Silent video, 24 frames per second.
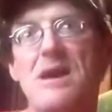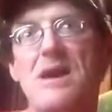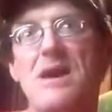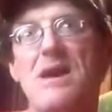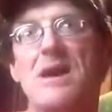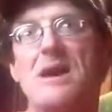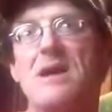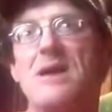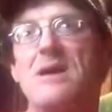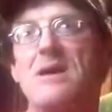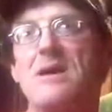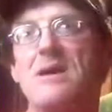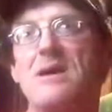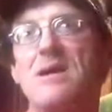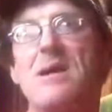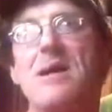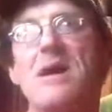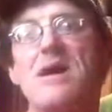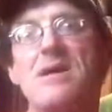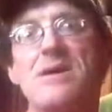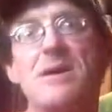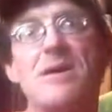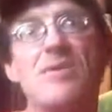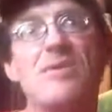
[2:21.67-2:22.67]

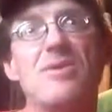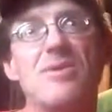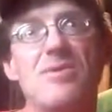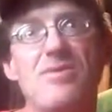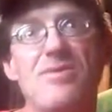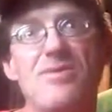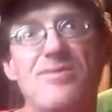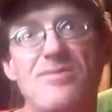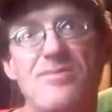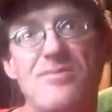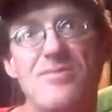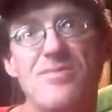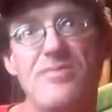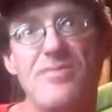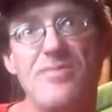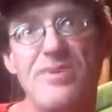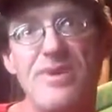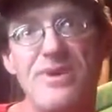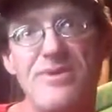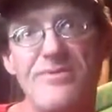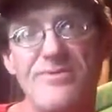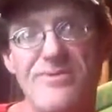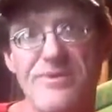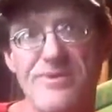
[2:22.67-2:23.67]
Another
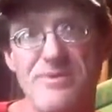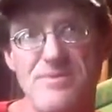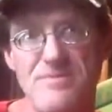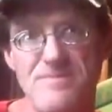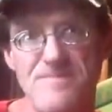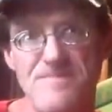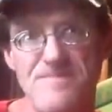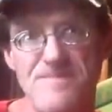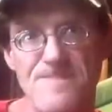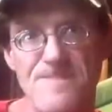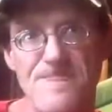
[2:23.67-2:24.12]
reason